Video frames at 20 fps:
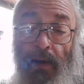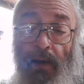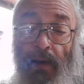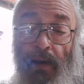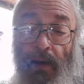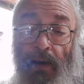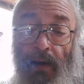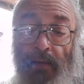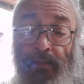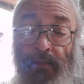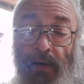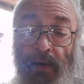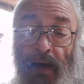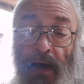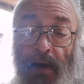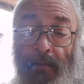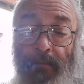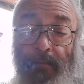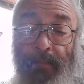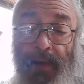And if you
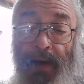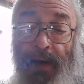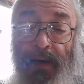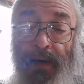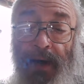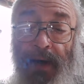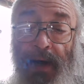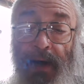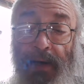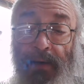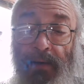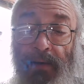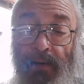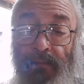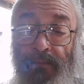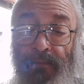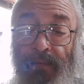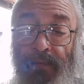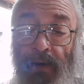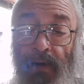got a big nick, you can
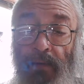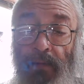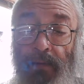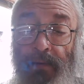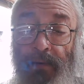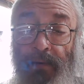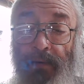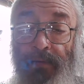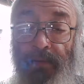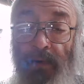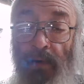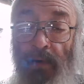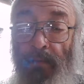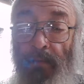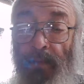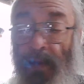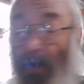feel it with your thumb.